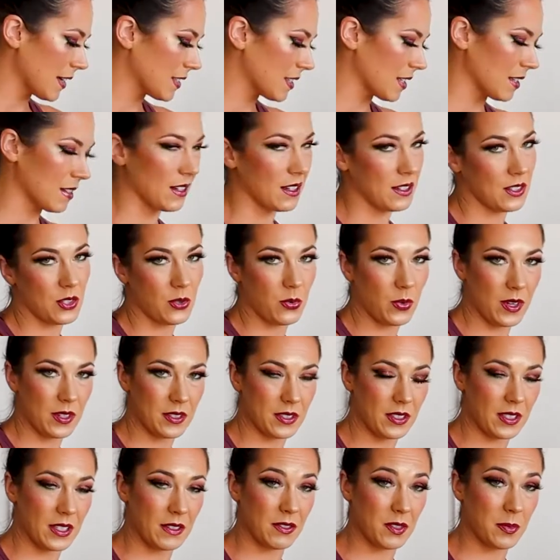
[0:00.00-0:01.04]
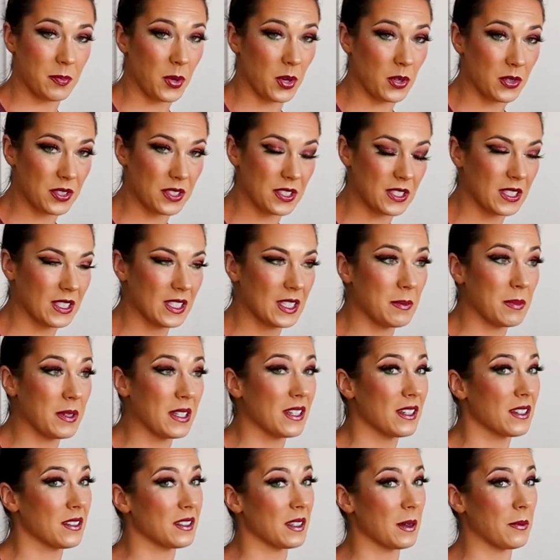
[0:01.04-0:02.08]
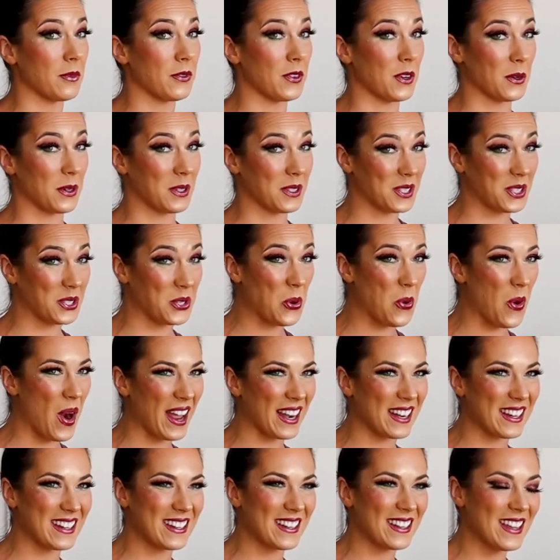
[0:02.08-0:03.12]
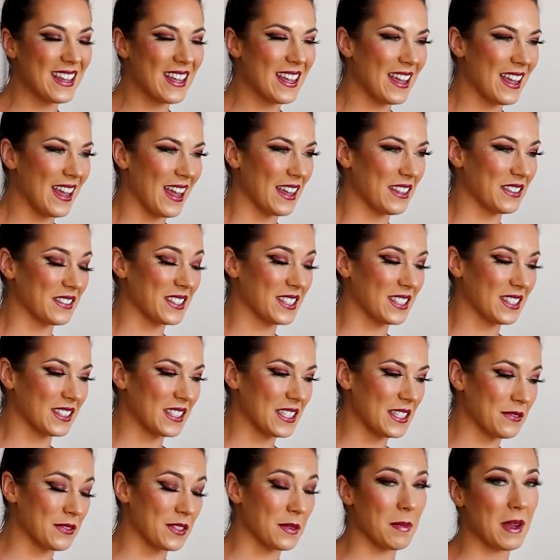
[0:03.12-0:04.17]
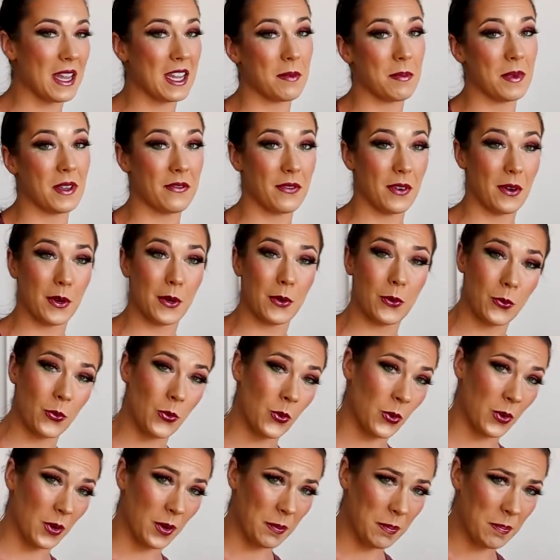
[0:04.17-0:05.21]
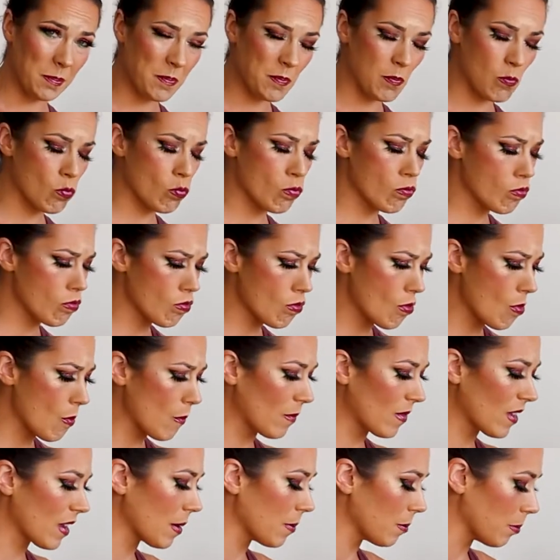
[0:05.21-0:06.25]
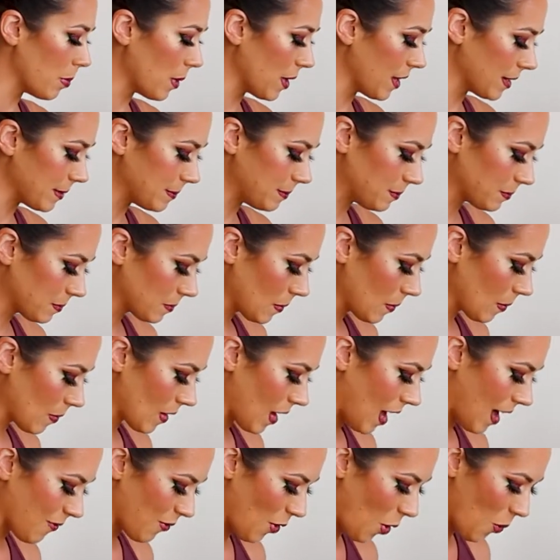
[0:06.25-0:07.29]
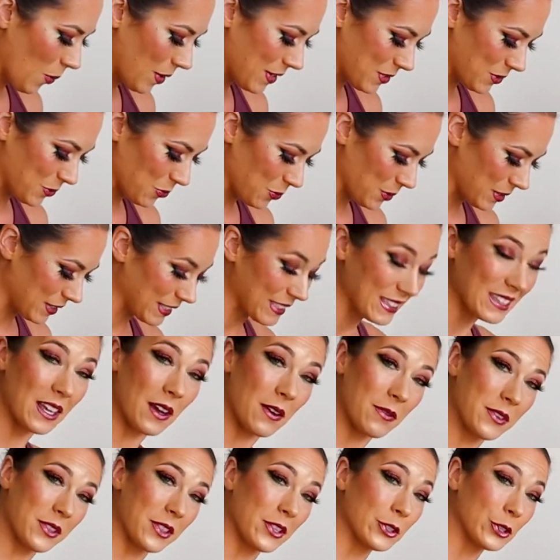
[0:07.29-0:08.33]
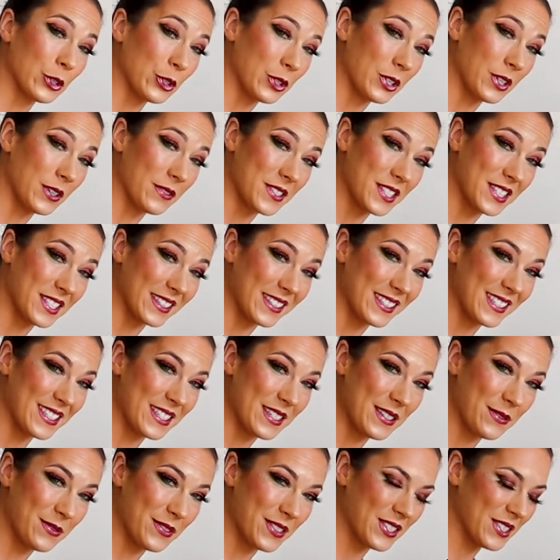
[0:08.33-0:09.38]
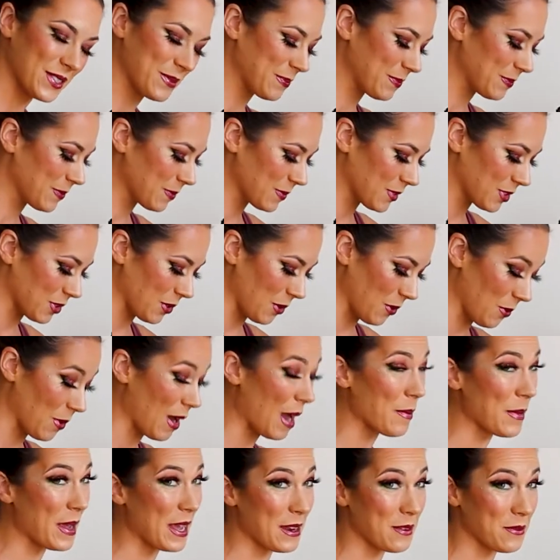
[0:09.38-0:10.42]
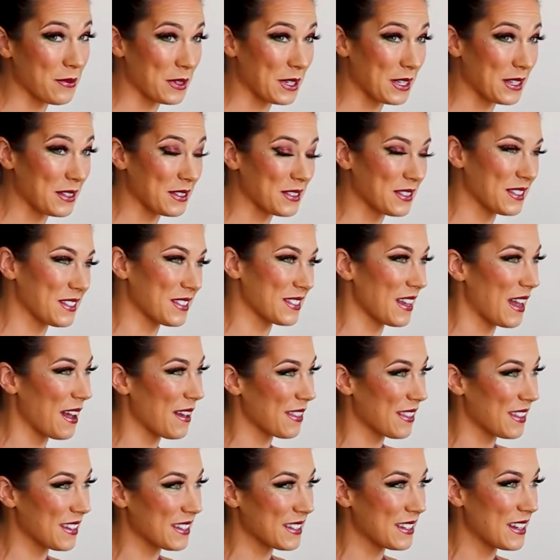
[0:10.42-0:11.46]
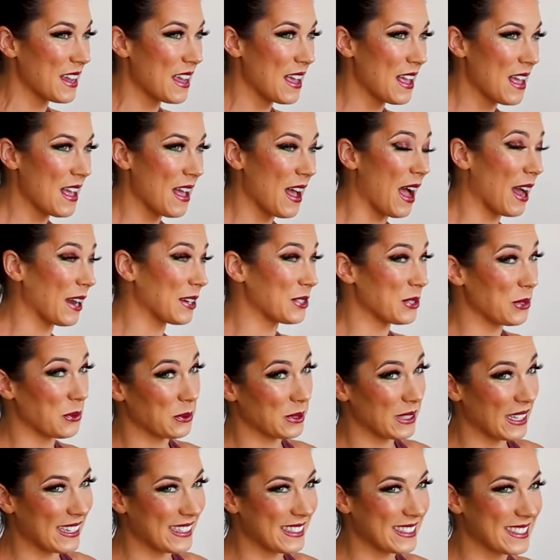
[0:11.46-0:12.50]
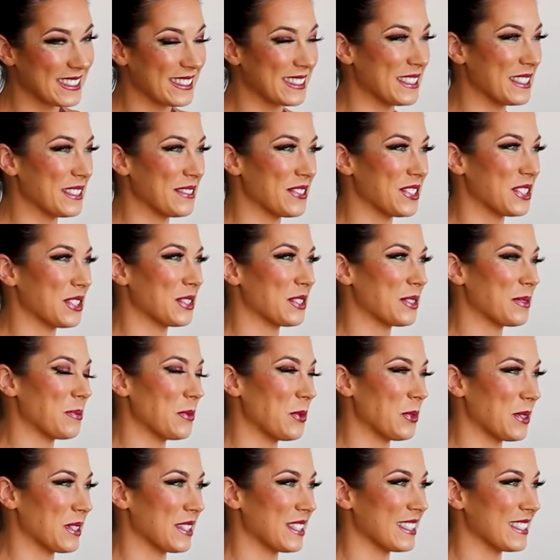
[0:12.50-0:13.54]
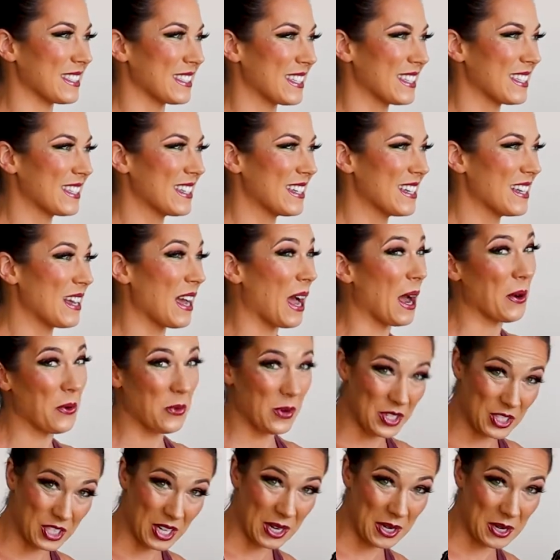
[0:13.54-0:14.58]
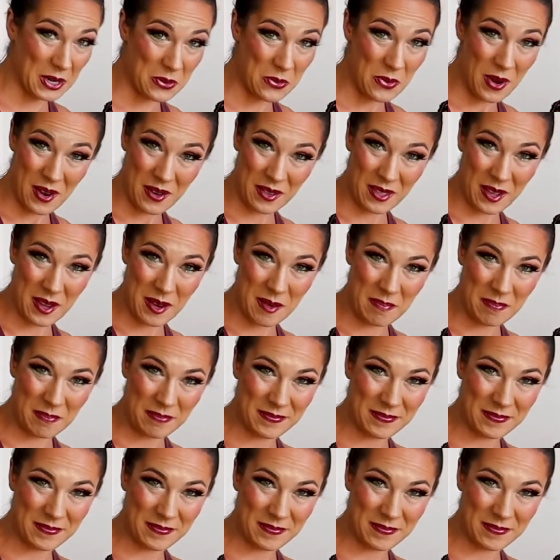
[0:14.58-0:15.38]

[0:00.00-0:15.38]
tend not to wear sleeves personally because I'm very sweaty and sleeves make me very warm. But I've always really loved the look of sleeves, so I'm envious. It's not that I don't like sleeves, it's more that I wish I could wear them.